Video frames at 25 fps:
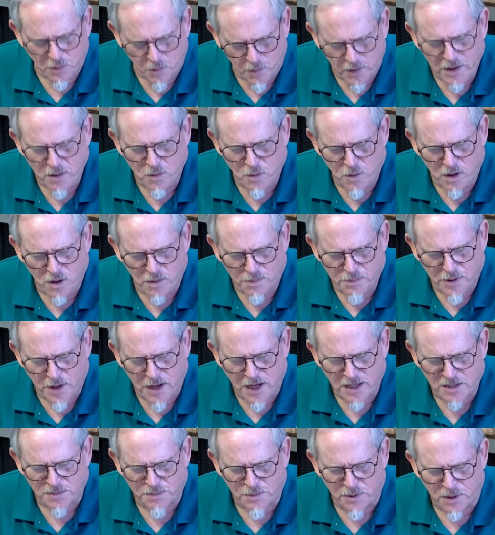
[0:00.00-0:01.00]
we will
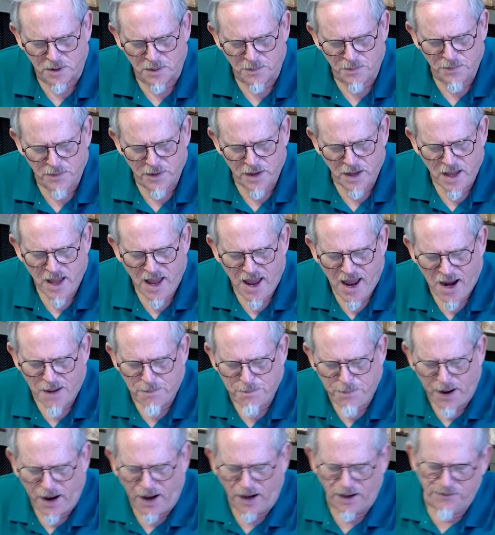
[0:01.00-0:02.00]
prosper. And
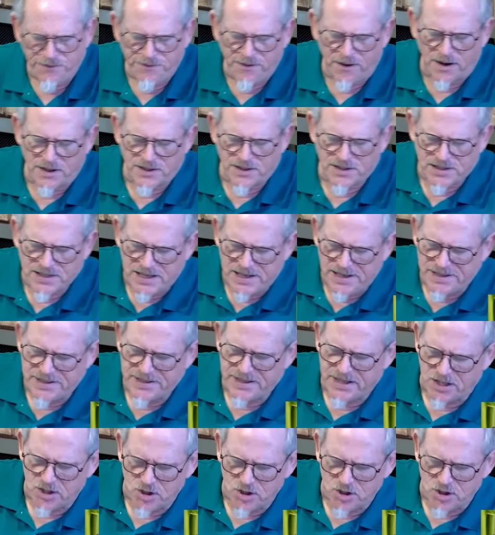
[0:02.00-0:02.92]
Potiphar sees that